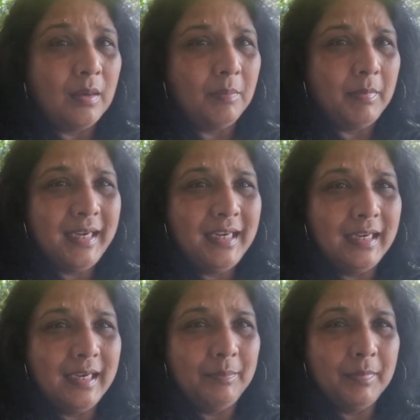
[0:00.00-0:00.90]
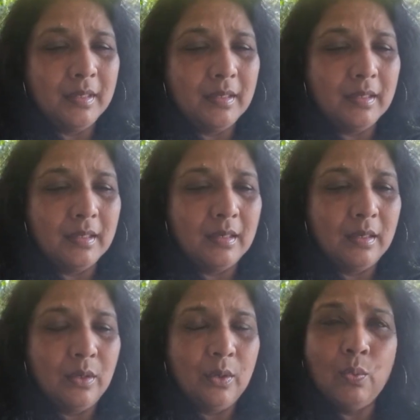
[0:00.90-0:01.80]
My claim,
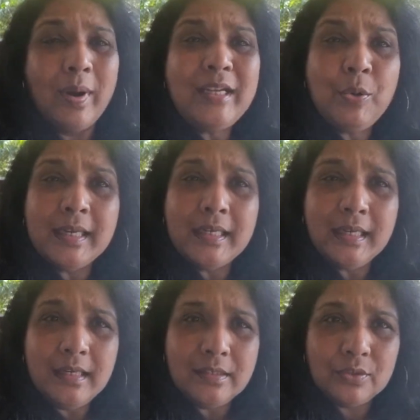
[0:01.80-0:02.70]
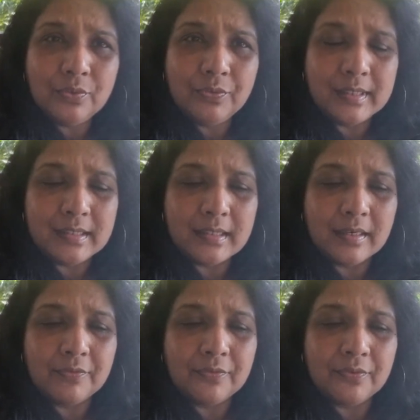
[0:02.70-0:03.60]
why do I need to feel safe?